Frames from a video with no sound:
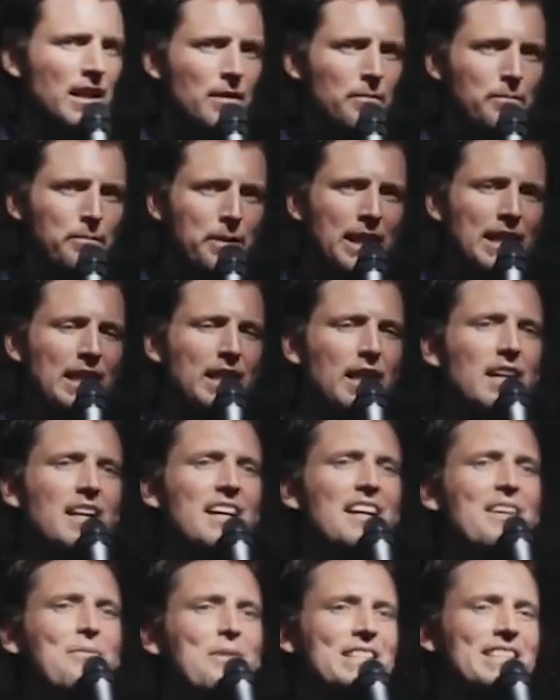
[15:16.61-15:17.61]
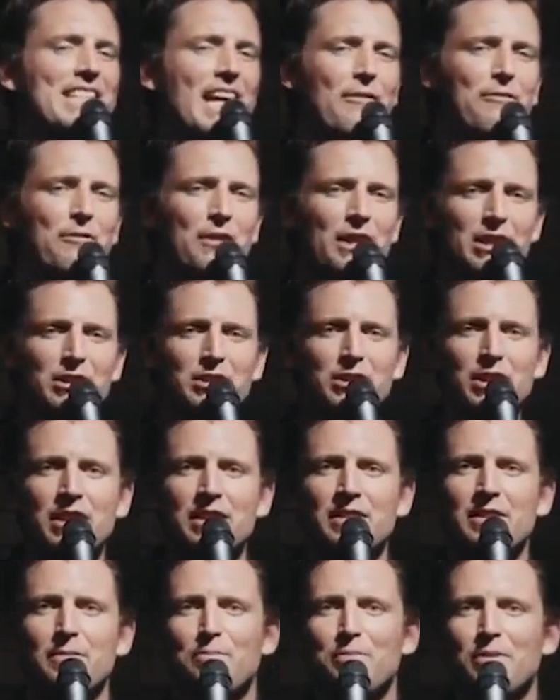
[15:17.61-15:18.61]
Being, the
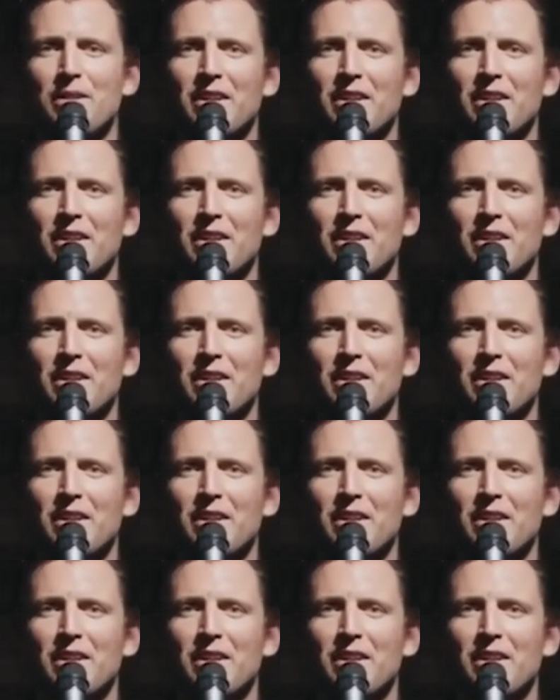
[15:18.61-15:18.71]
definition